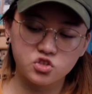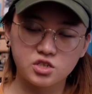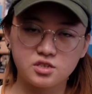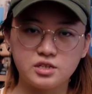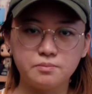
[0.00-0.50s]

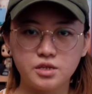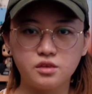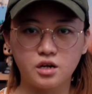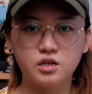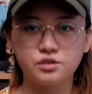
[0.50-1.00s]
just simply
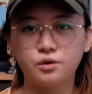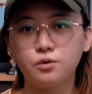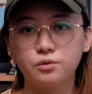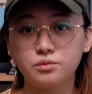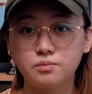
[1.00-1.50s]
there to
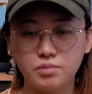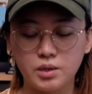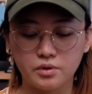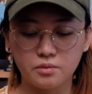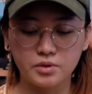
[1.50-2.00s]
hold
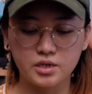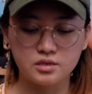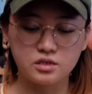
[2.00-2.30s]
paper in place.